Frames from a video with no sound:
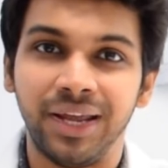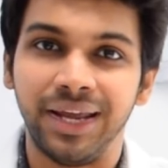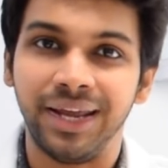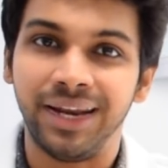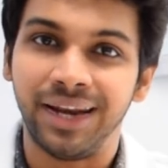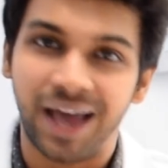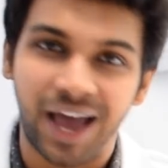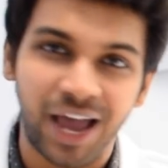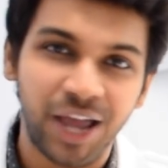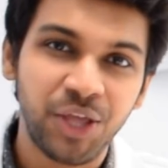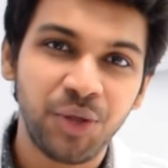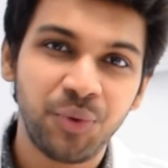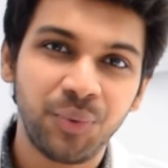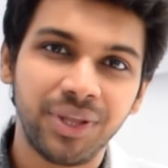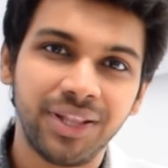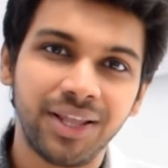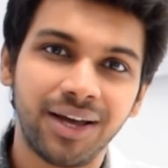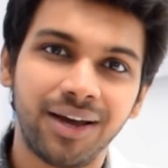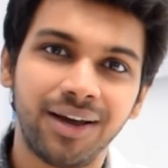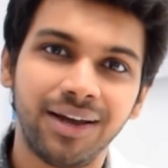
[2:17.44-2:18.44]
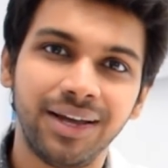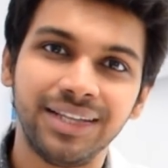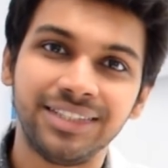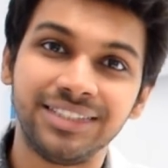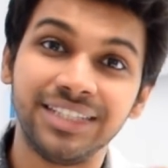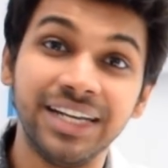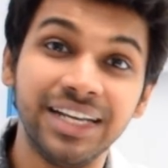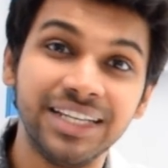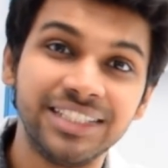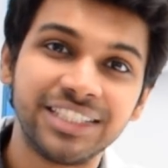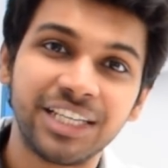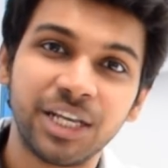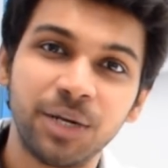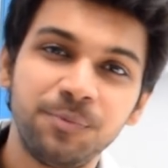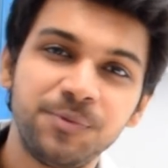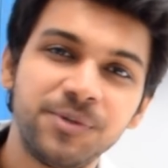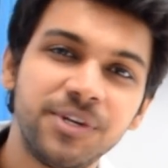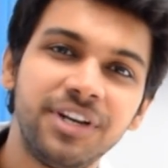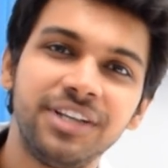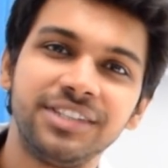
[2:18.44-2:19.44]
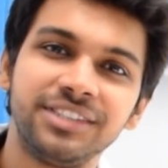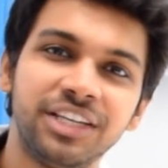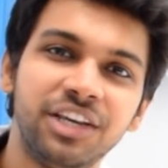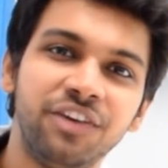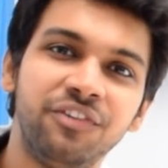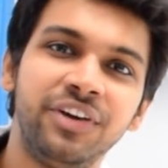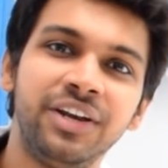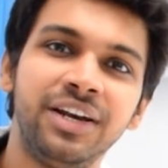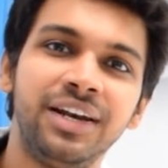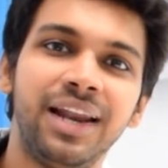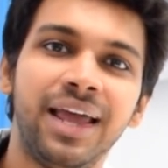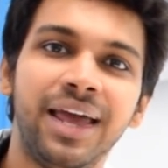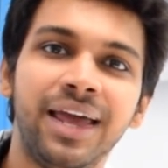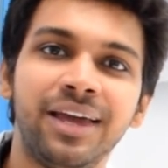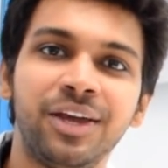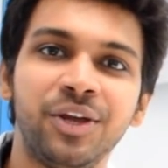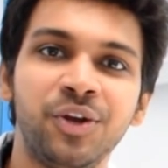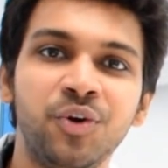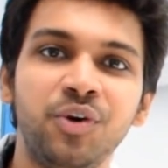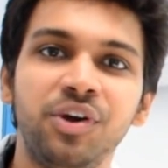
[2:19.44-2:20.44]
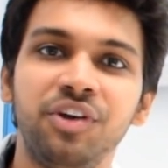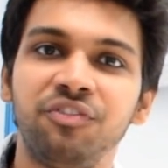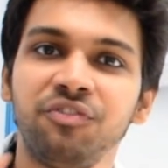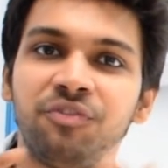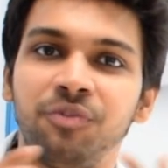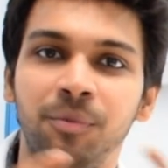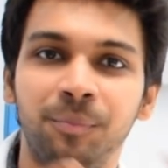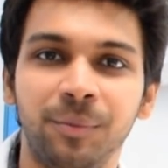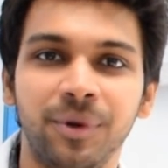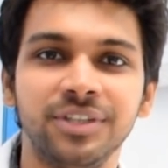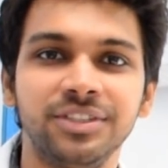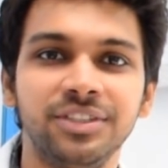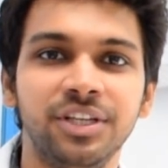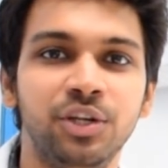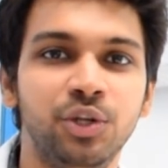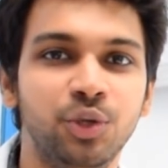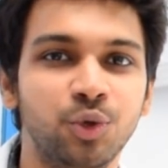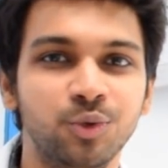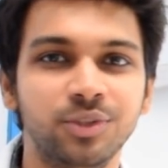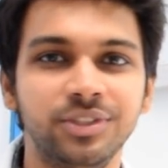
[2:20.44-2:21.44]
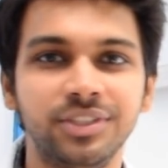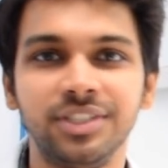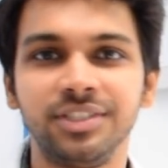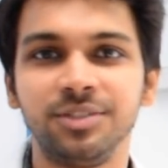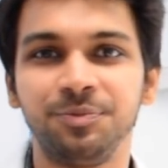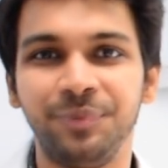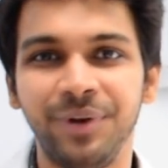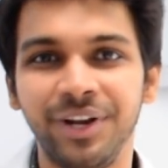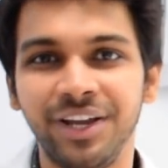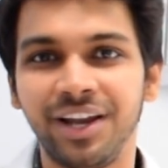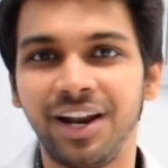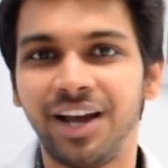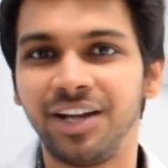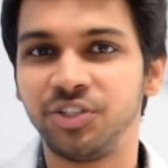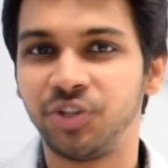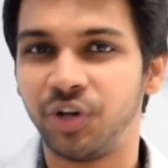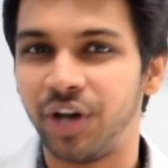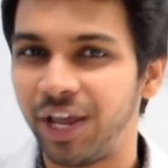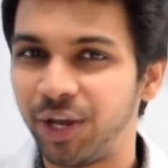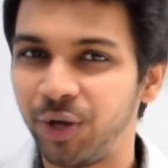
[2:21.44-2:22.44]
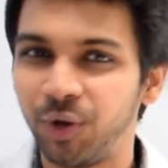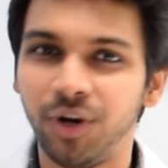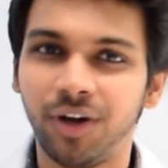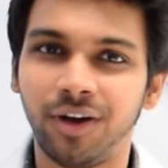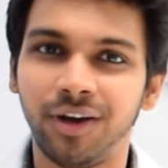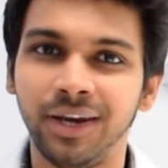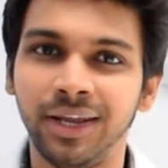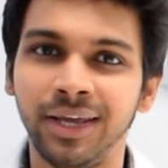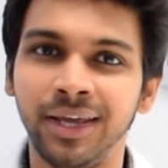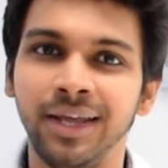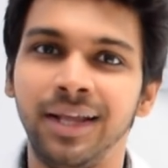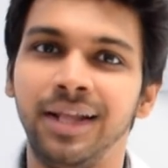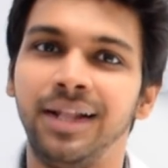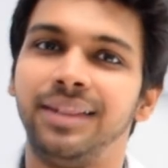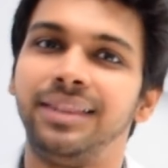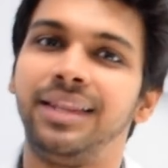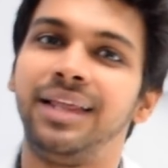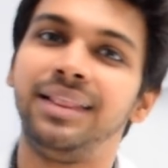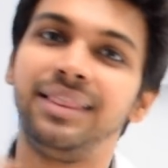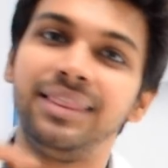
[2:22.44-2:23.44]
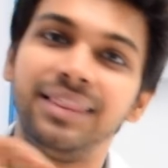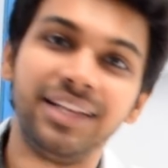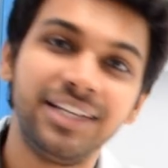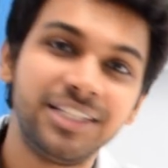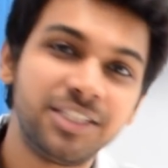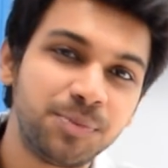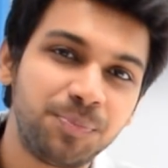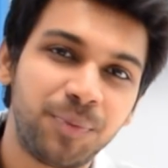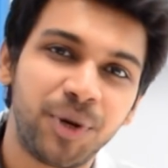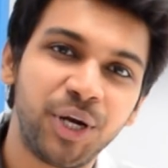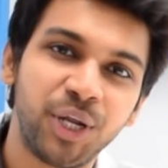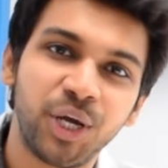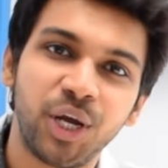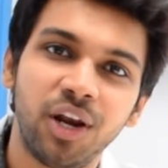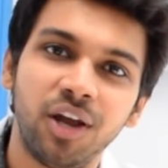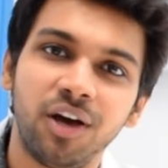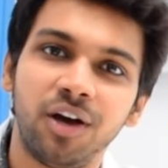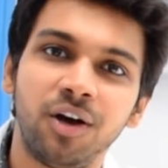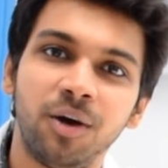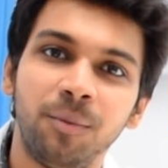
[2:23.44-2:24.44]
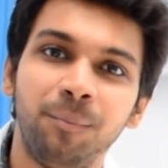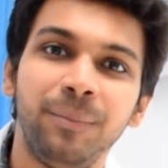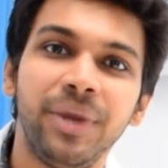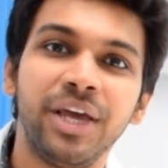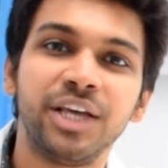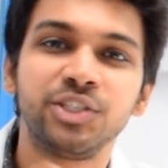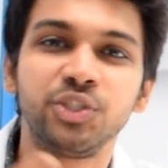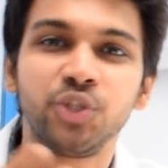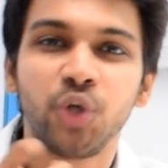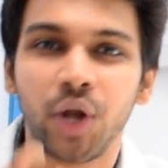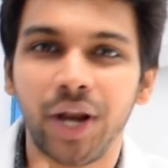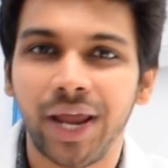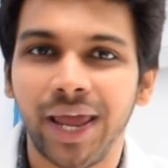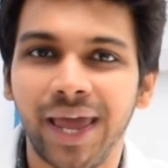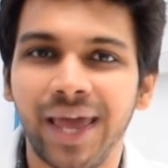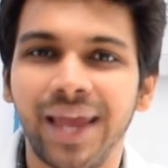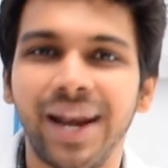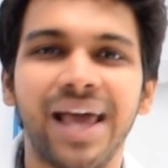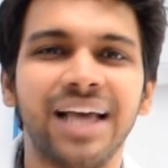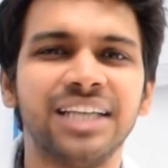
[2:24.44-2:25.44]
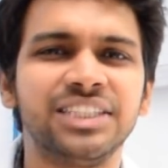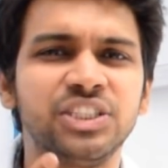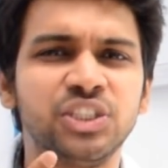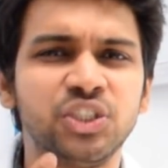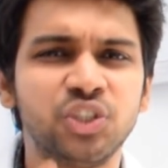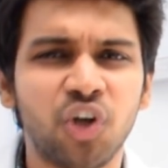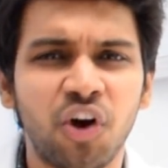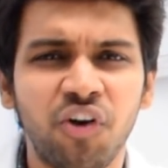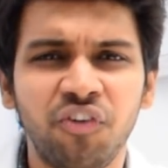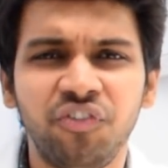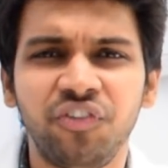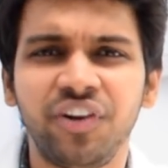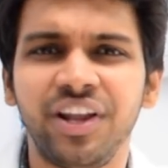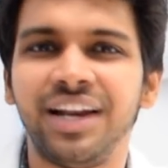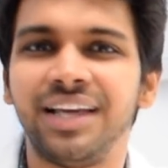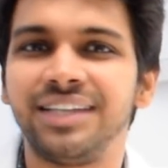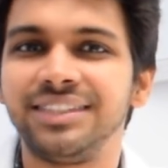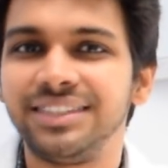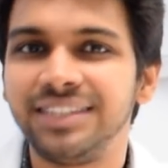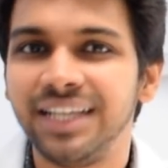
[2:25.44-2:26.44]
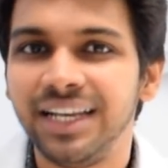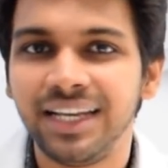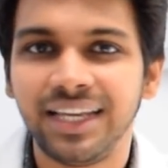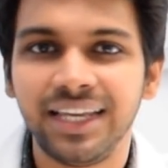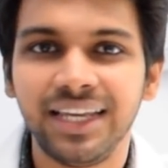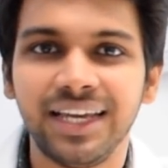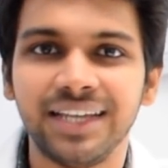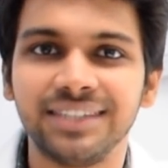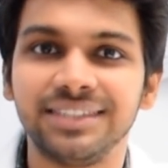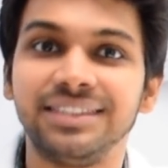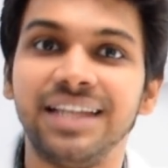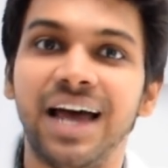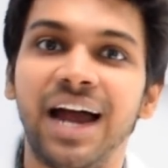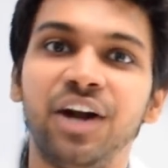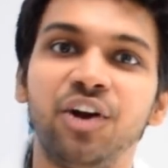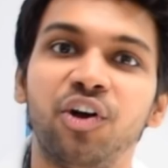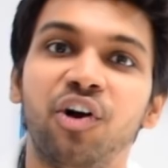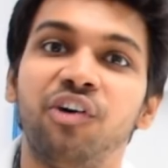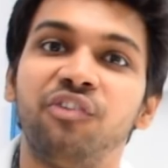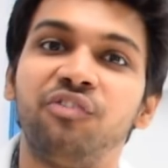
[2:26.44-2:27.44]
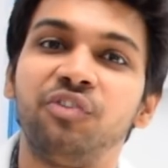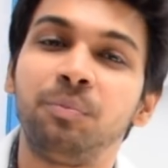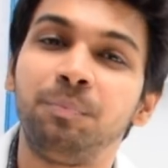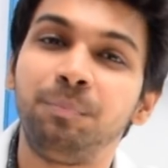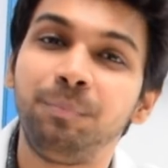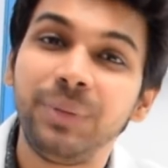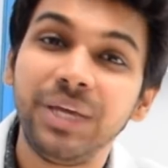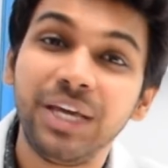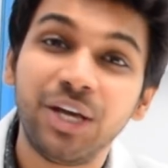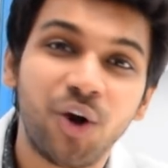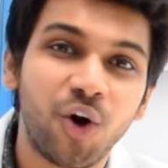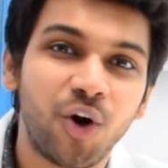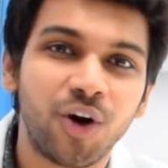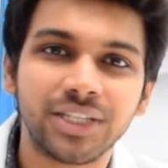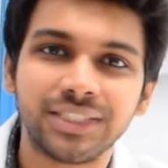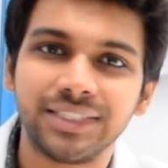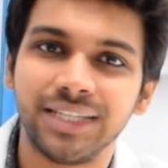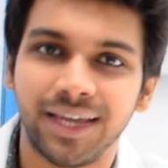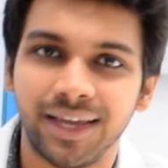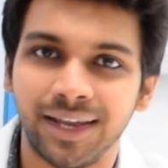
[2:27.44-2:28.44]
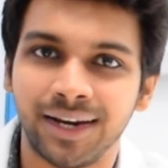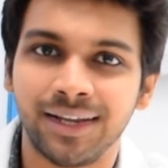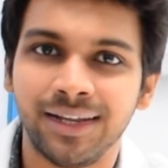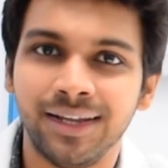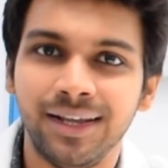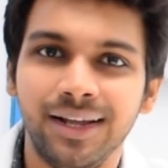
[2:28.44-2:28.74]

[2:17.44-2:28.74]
In Ayurveda, its description is given like, you know, if a person uses Bhringaraj regularly, then this particular herb makes your hair as soft and as silky as that of a peacock's hair.